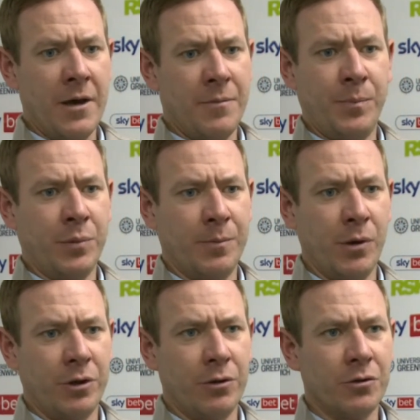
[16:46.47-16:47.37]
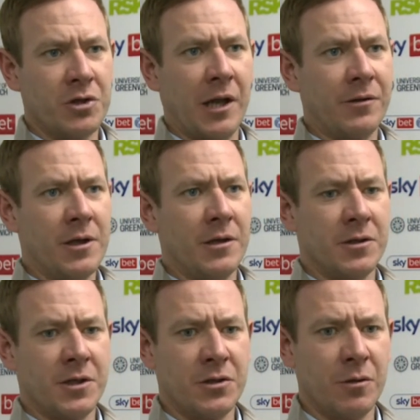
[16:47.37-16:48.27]
Yeah, building an understanding.
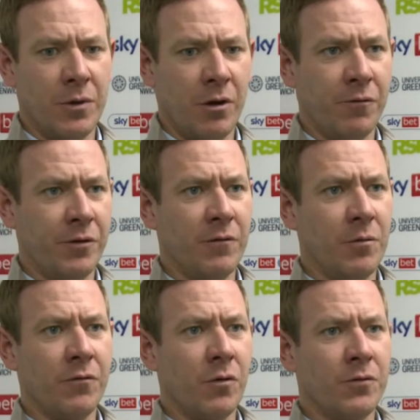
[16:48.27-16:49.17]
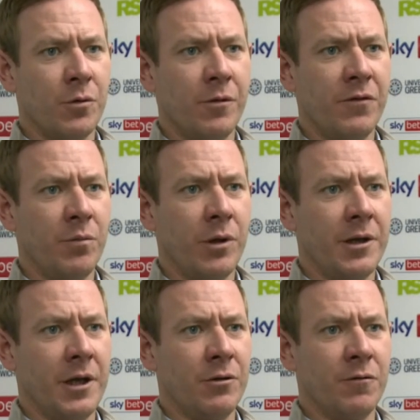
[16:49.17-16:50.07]
It's a system that all three of them have come to with. They
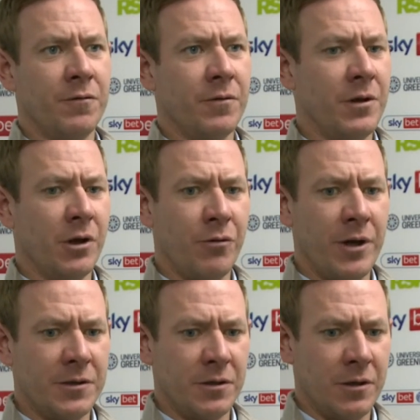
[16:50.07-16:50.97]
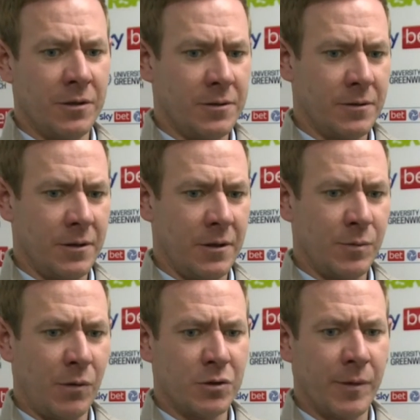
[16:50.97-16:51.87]
played it enough in their career to... I
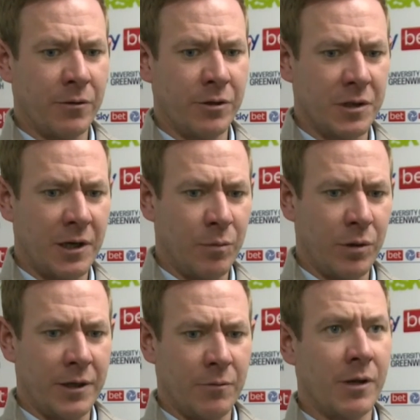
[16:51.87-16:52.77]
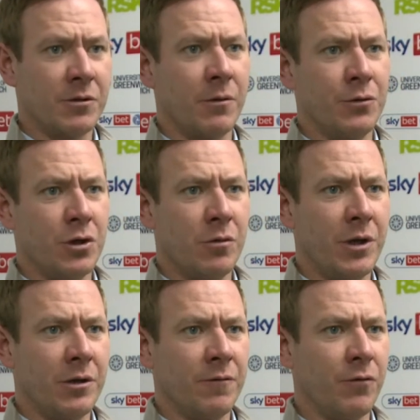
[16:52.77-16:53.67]
spoke to Michael yesterday, played it while I was out in
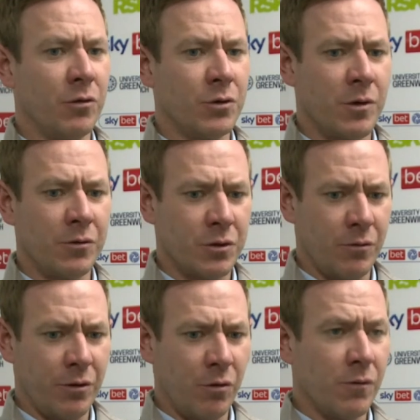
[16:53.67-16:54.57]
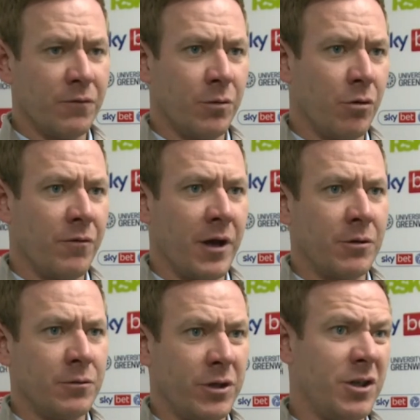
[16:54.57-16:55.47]
Germany and at Fulham as well, so they're all comfortable with
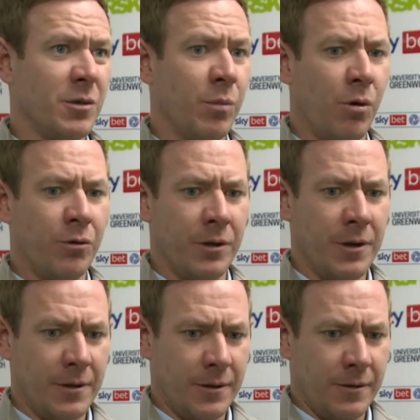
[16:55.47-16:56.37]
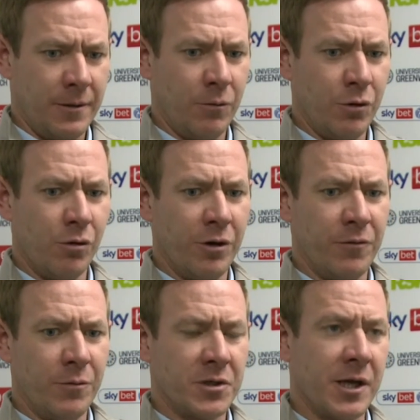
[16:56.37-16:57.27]
that, which is important. You know, Corey
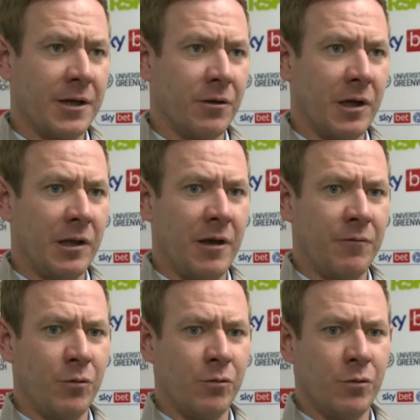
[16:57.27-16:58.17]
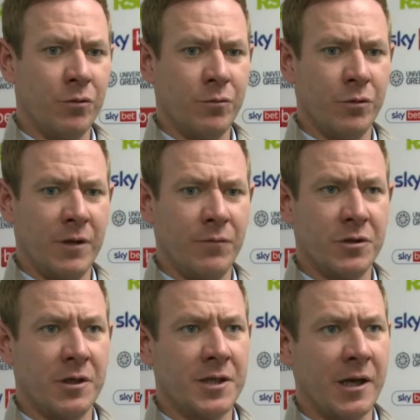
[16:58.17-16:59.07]
from the side on that left will give
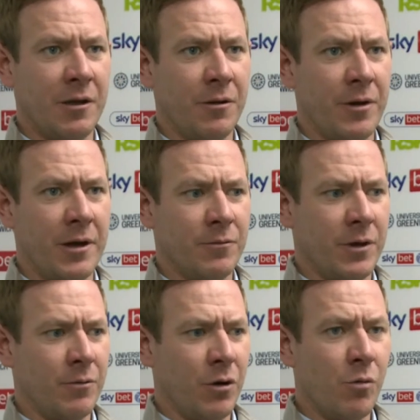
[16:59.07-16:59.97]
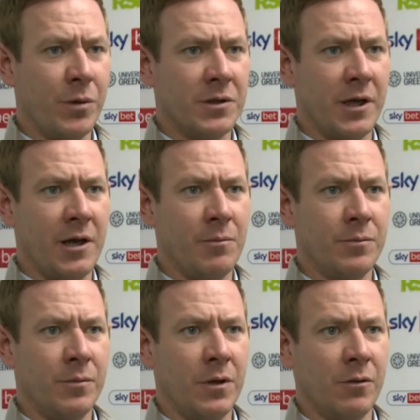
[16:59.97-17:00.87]
us an attacking threat where we're hoping to get
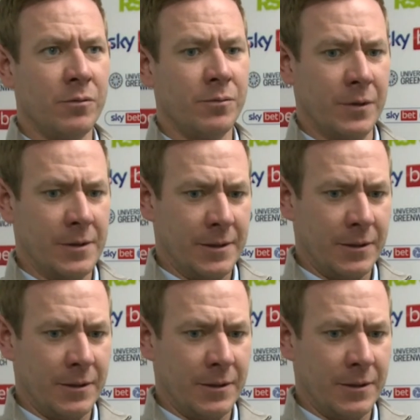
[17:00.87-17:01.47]
him, you know,